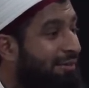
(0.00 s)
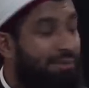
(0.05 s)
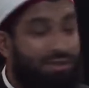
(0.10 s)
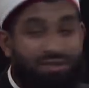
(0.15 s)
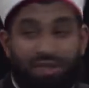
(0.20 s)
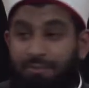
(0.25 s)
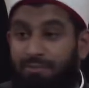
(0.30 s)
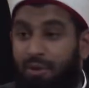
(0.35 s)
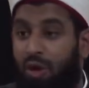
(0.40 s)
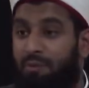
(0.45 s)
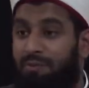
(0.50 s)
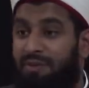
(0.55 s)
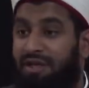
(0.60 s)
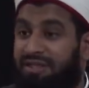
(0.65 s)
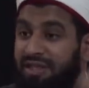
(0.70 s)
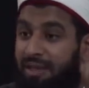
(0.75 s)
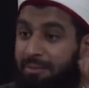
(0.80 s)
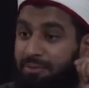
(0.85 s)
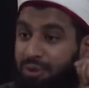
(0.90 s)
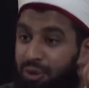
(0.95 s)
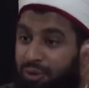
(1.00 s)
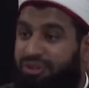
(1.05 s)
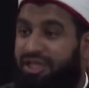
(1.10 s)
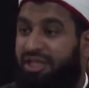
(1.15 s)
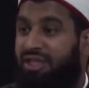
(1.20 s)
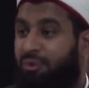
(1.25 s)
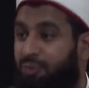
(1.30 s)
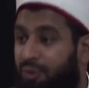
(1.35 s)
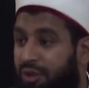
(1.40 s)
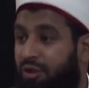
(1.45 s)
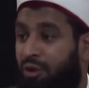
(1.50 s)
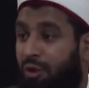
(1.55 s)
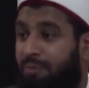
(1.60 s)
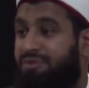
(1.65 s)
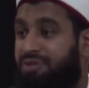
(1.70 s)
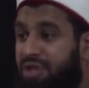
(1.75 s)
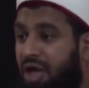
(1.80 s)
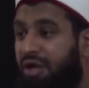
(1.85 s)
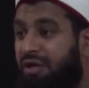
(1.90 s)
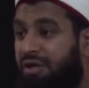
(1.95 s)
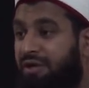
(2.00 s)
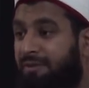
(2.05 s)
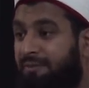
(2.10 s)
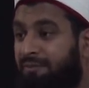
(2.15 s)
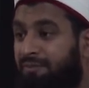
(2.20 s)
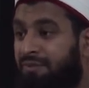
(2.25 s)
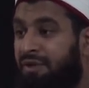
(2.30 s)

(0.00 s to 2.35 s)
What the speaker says: but the moment the music comes on,